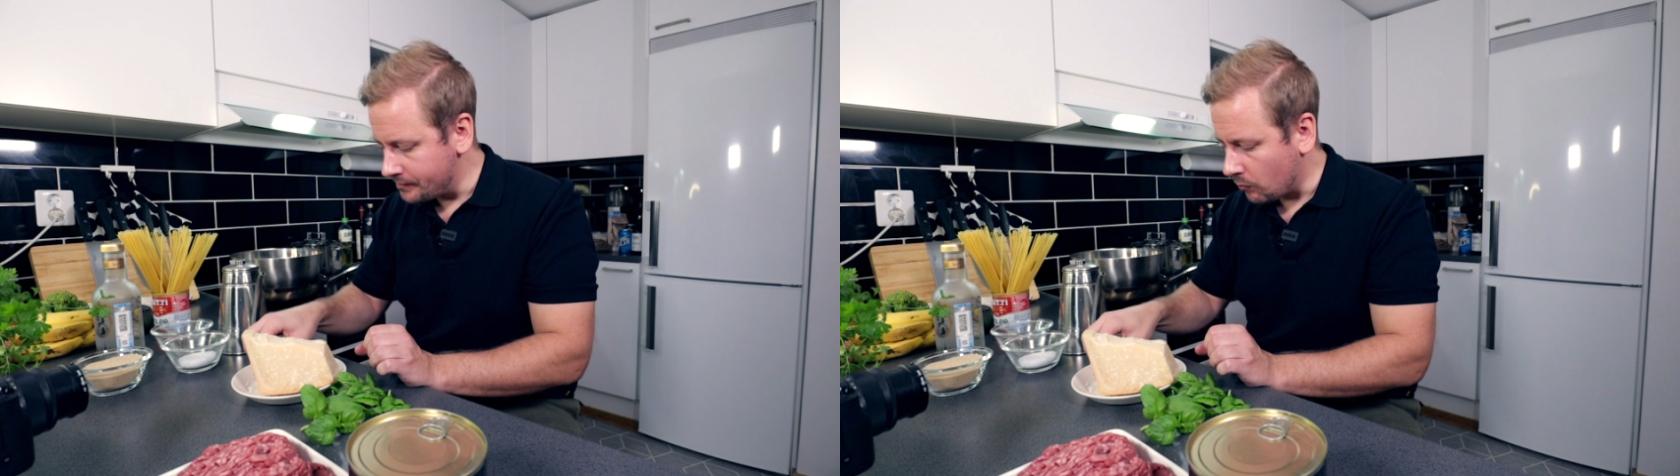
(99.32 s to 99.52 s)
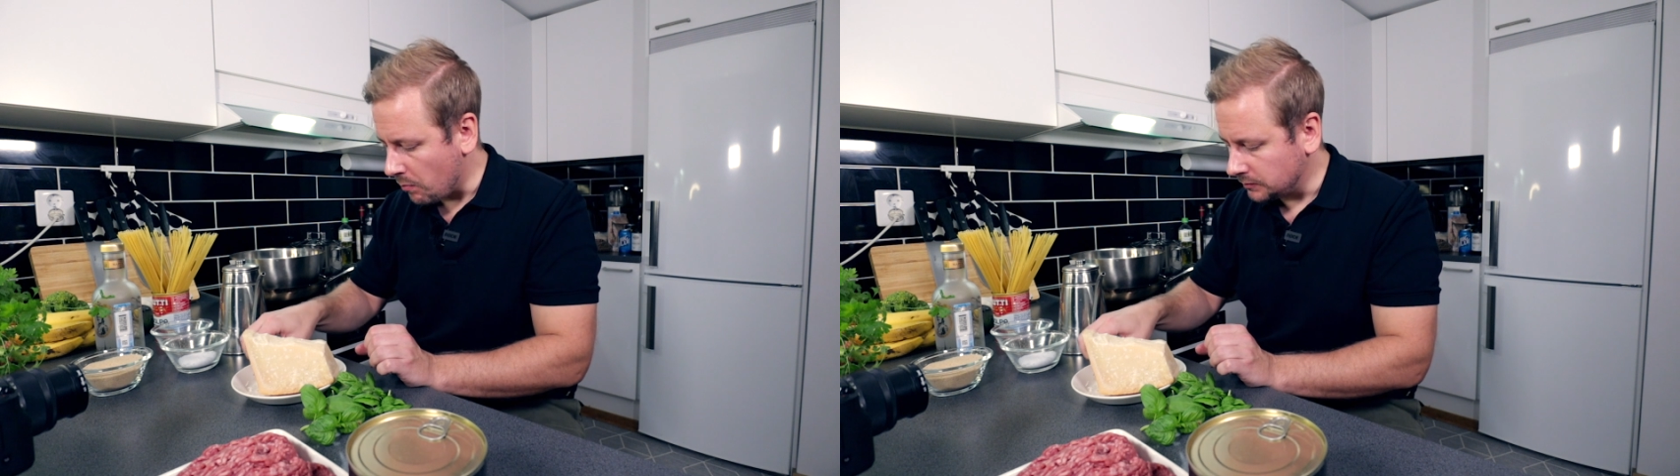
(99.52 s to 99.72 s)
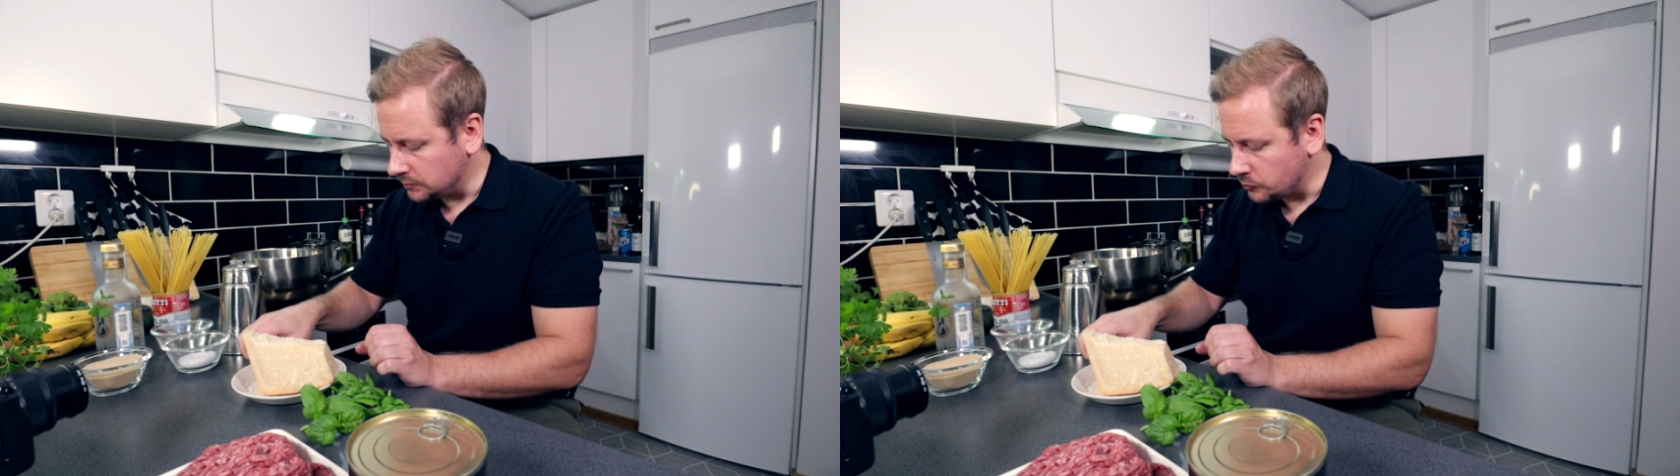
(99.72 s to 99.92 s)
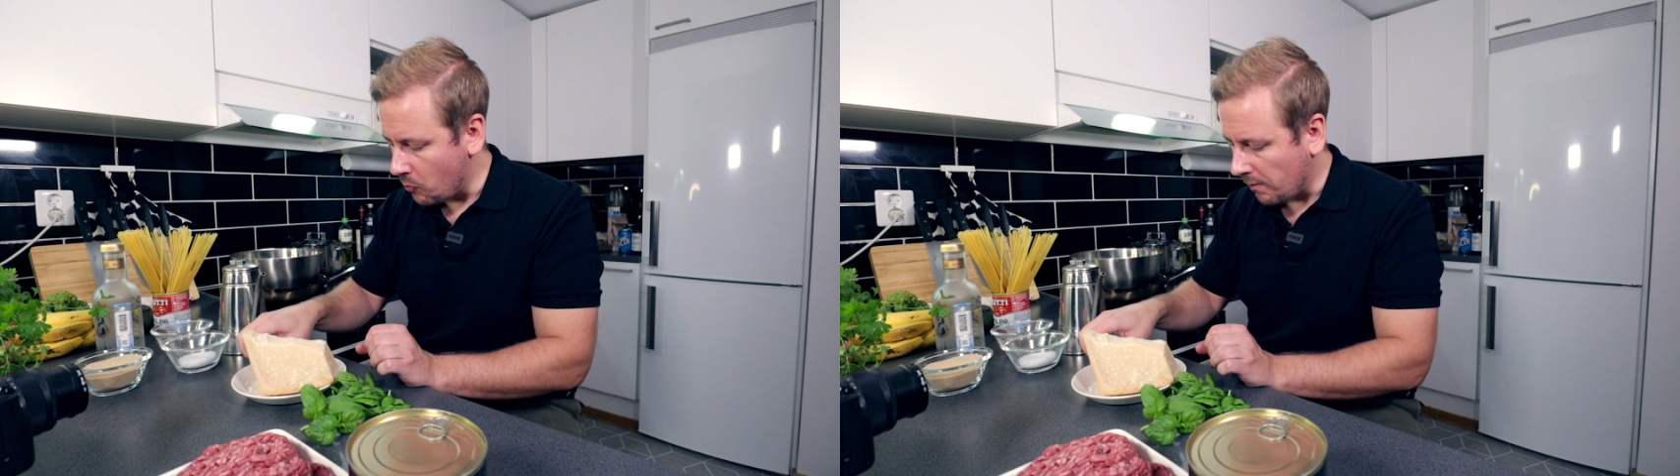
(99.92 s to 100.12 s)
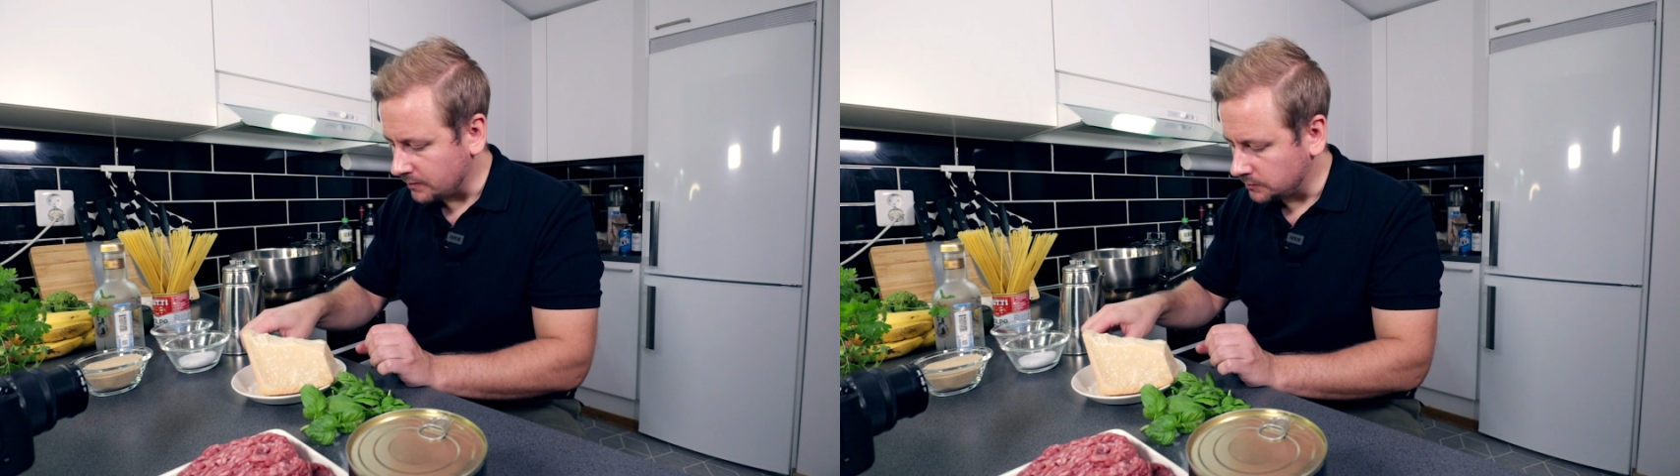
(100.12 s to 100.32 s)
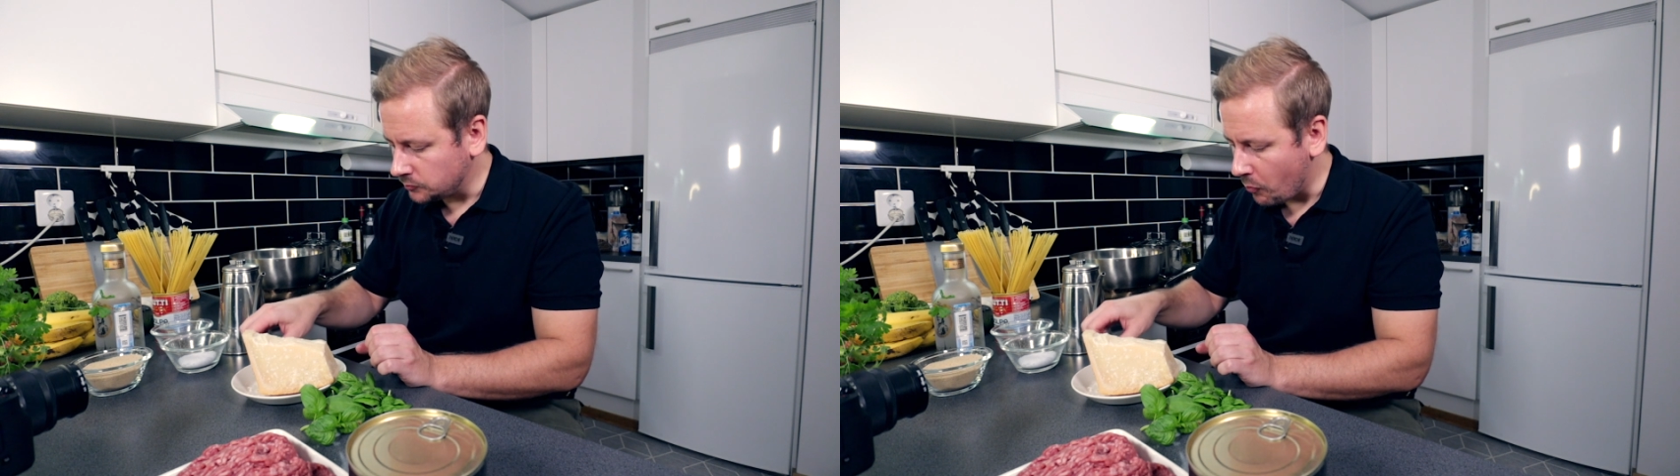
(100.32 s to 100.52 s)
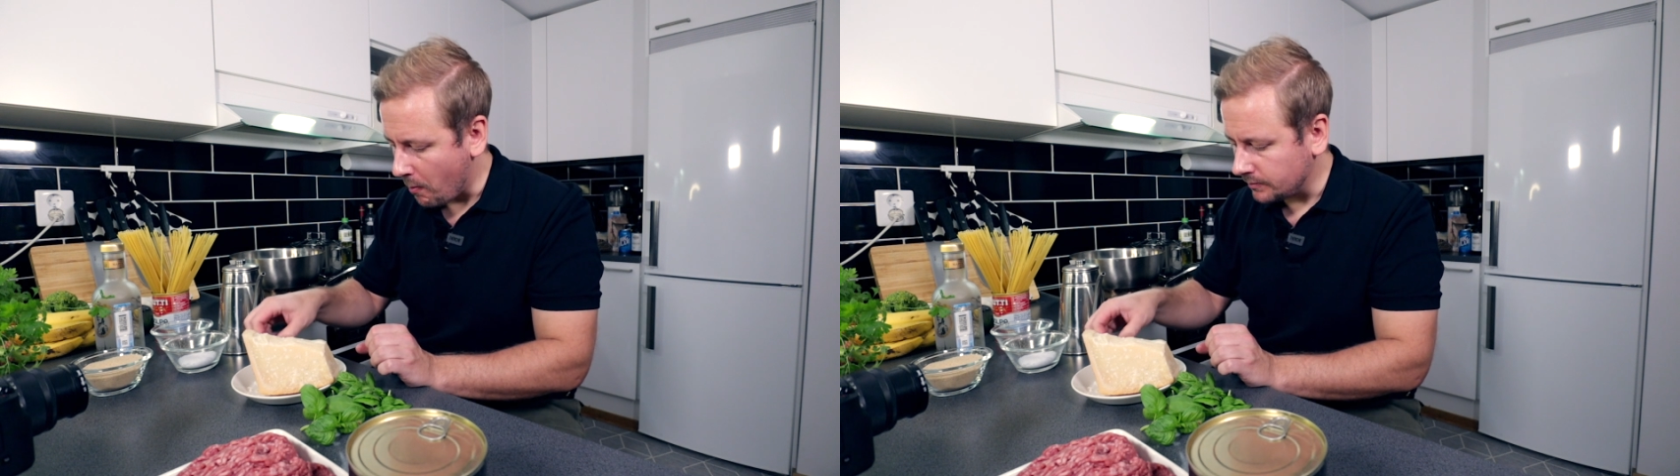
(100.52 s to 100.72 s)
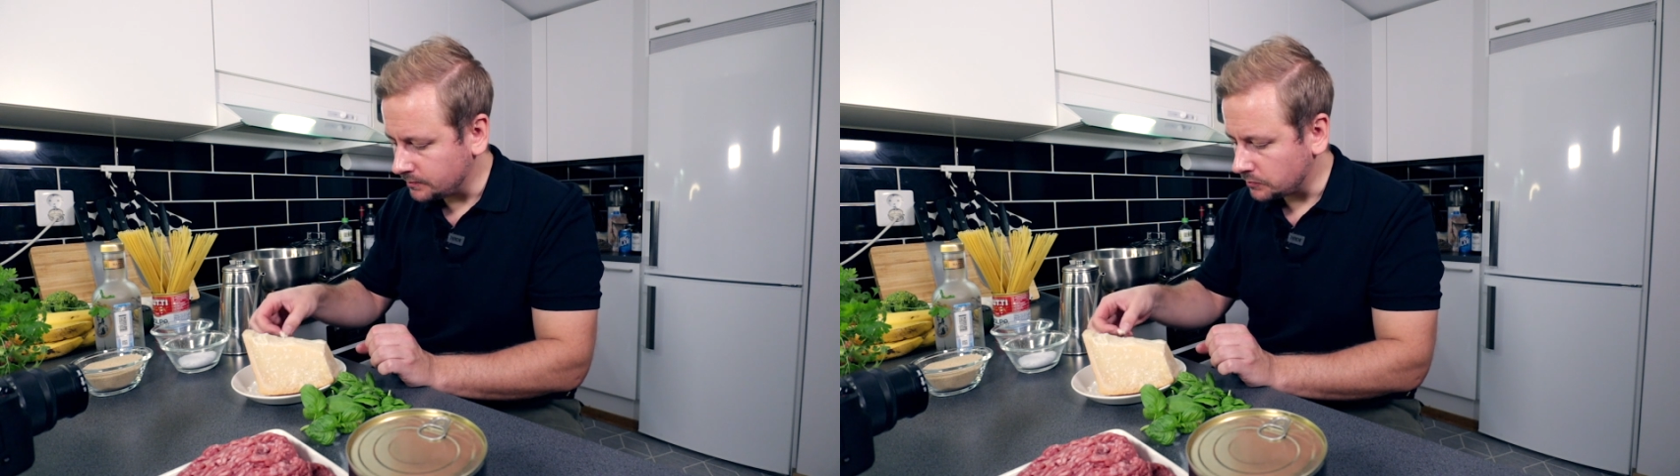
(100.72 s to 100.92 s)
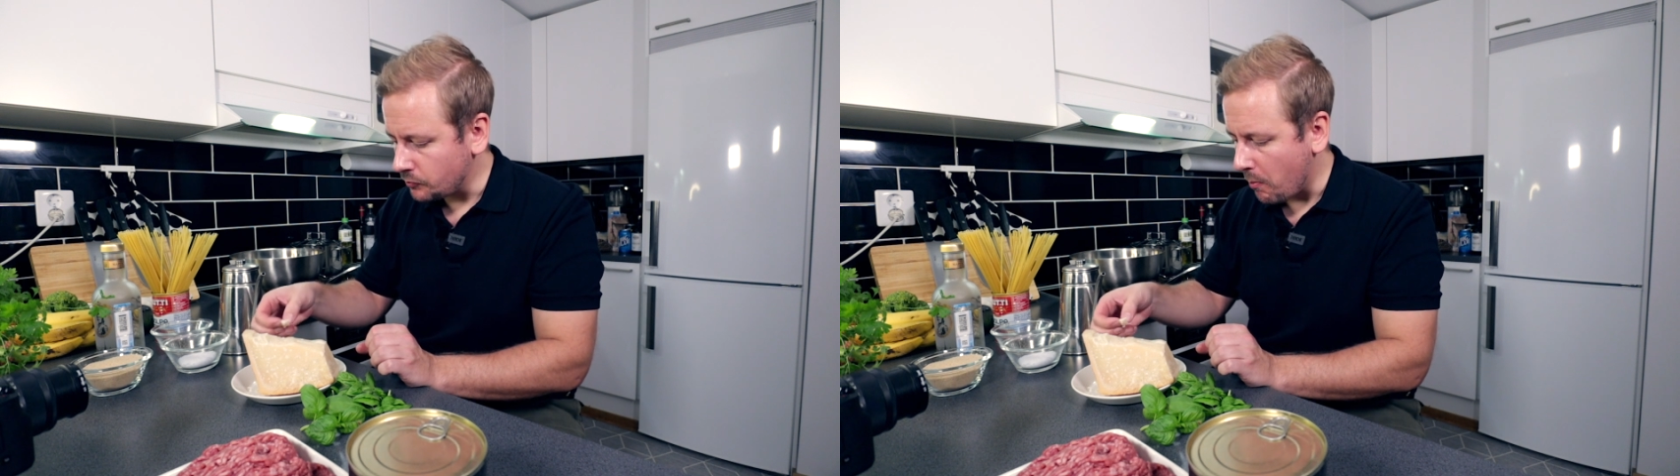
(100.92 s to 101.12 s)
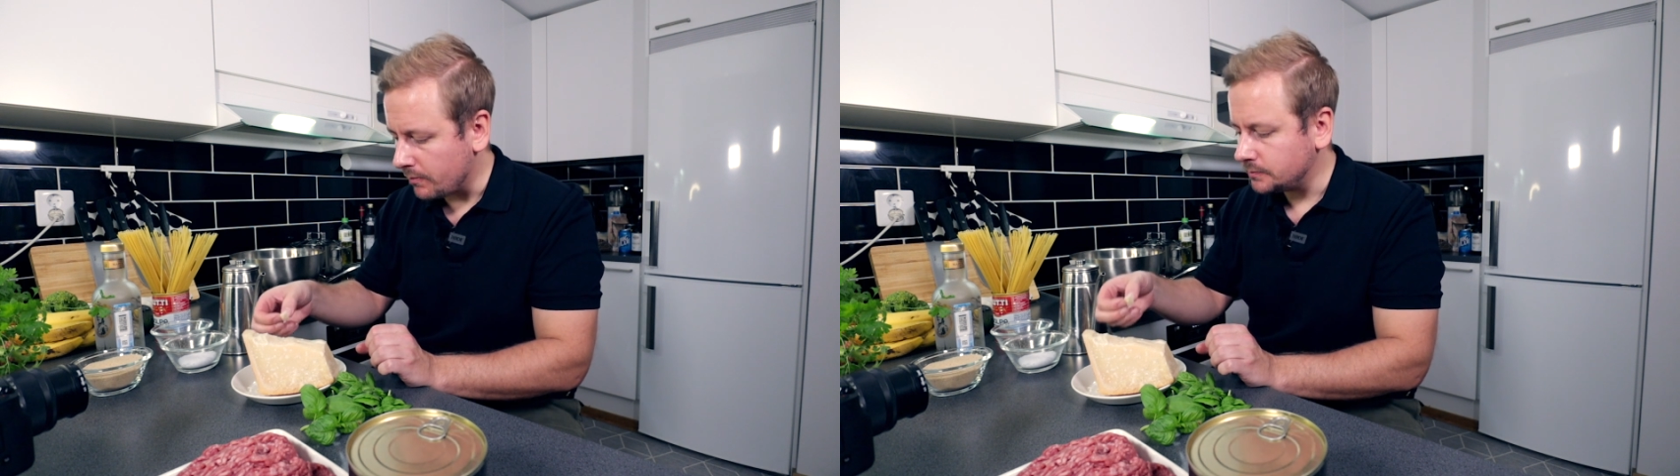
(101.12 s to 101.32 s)
And for the actual meatballs, we
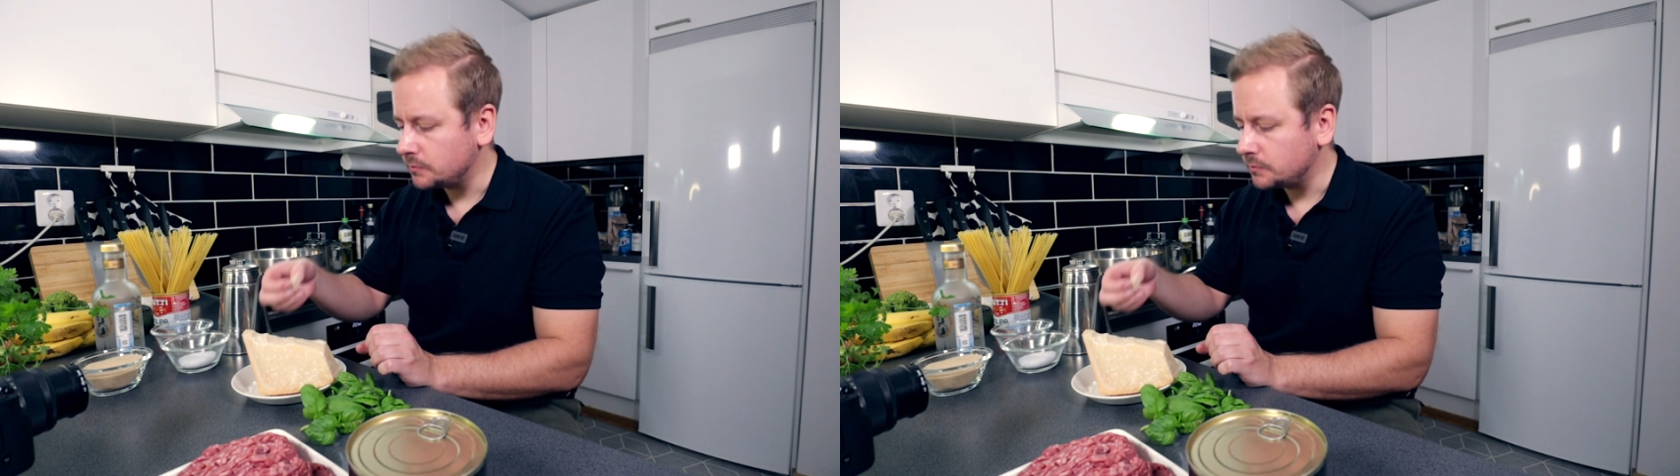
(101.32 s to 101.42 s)
will be